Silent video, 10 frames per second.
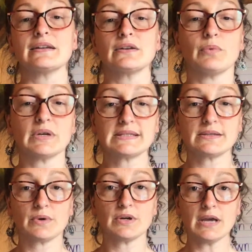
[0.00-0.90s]
What's the
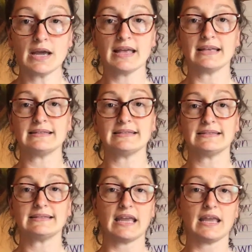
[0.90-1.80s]
word?
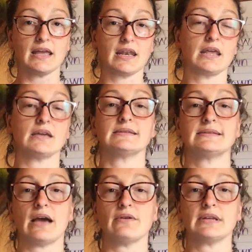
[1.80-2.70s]
Sand.
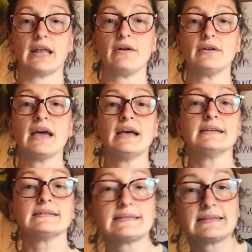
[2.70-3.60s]
Sound it out.
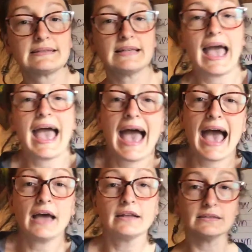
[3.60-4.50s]

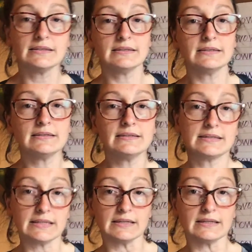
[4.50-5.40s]

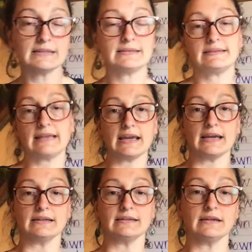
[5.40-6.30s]
S-a-n-d.
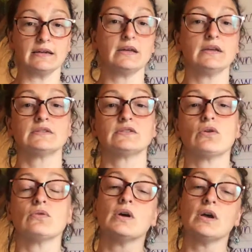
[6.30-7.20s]
Sand.
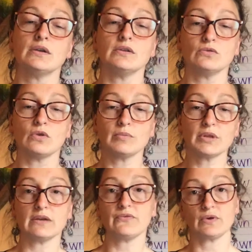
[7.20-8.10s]
So
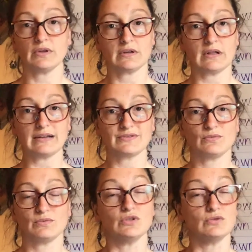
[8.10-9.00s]
normally if we're in the classroom
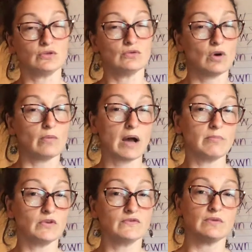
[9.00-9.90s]
when you do your robot
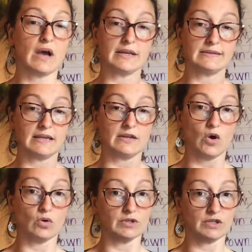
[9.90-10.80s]
moves, I say to
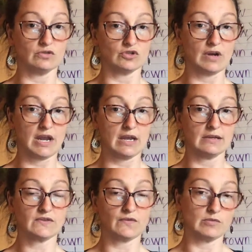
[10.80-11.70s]
only use your
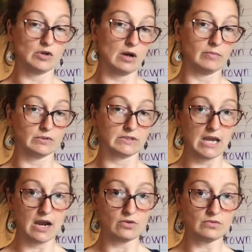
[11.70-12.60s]
hands from your elbows
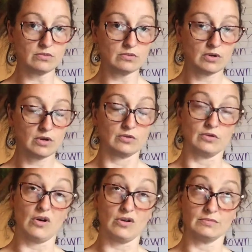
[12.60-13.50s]
down, or your
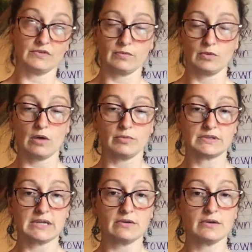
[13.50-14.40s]
arms from your elbows
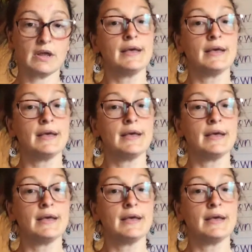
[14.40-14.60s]
down.